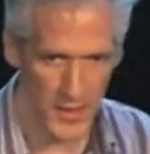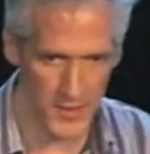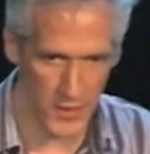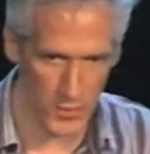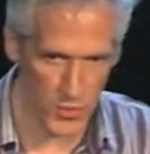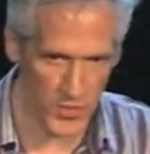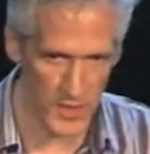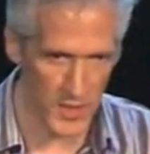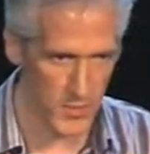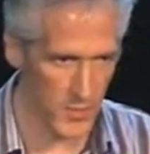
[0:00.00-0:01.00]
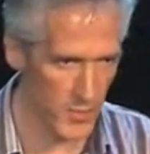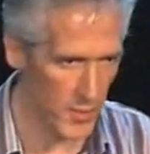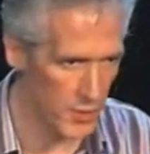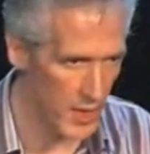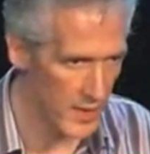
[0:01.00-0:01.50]
theorem proving that could be
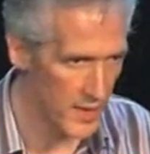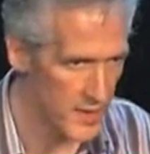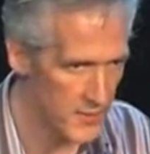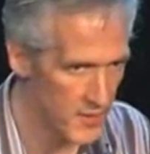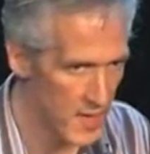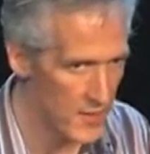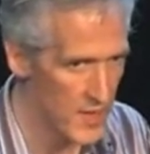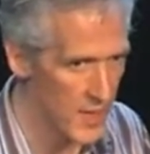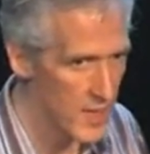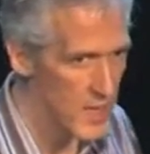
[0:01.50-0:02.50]
applied in a different area.